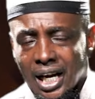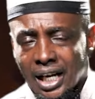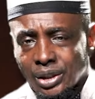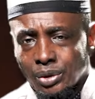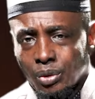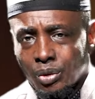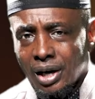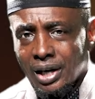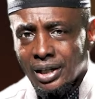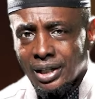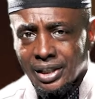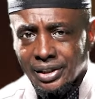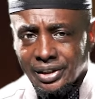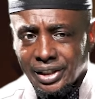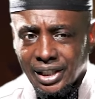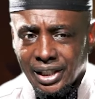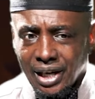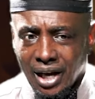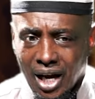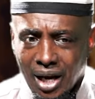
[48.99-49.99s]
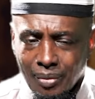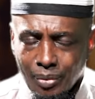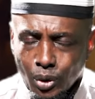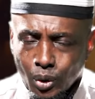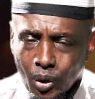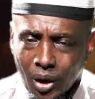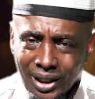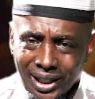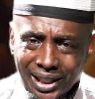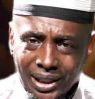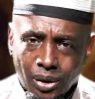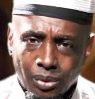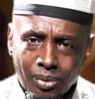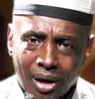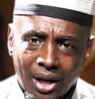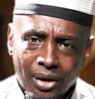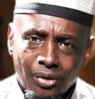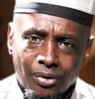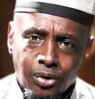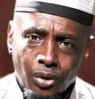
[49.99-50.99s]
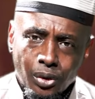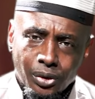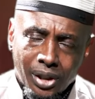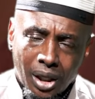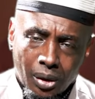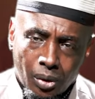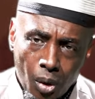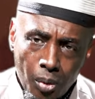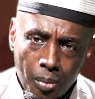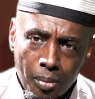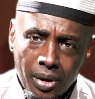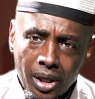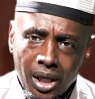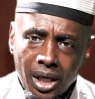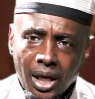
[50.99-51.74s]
ayyuhalladhina amanu alaykum anfusakum.